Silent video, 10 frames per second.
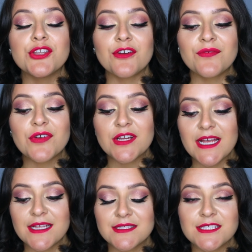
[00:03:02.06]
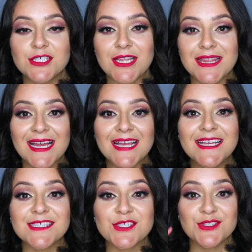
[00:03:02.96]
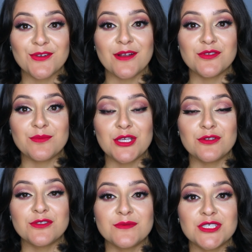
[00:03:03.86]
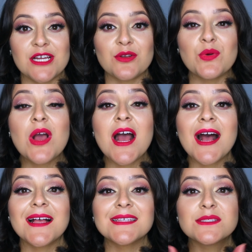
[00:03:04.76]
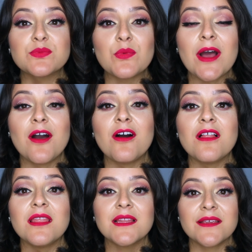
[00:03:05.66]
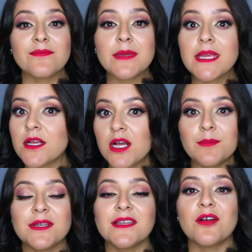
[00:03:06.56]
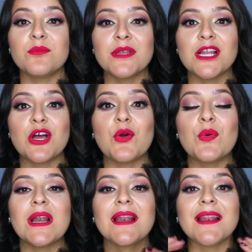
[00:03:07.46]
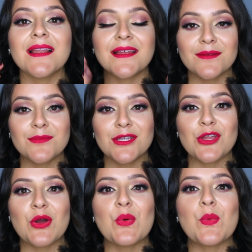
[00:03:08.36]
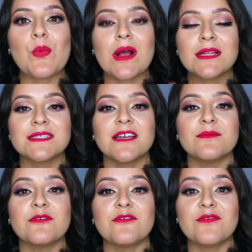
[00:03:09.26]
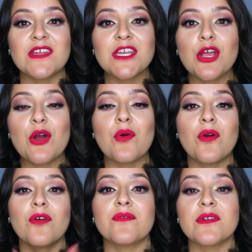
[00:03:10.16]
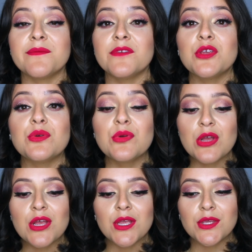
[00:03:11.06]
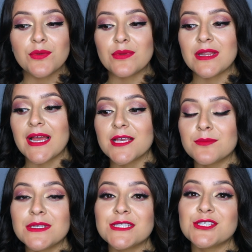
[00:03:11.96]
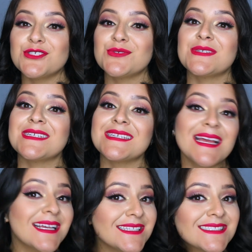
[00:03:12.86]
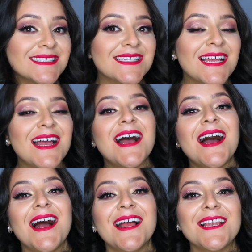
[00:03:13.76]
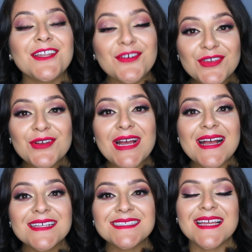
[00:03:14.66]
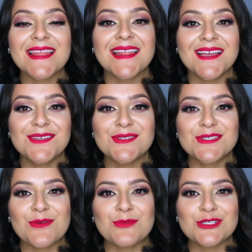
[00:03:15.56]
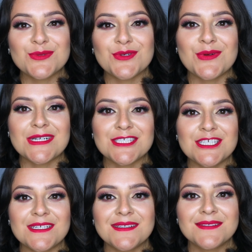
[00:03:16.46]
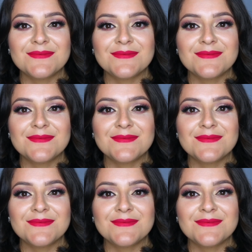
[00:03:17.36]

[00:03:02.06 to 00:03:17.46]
Don't forget to like and subscribe to my YouTube channel. As well, leave me a comment down below letting me know what type of video or review you would like me to do next. I love you guys and thank you so much for watching.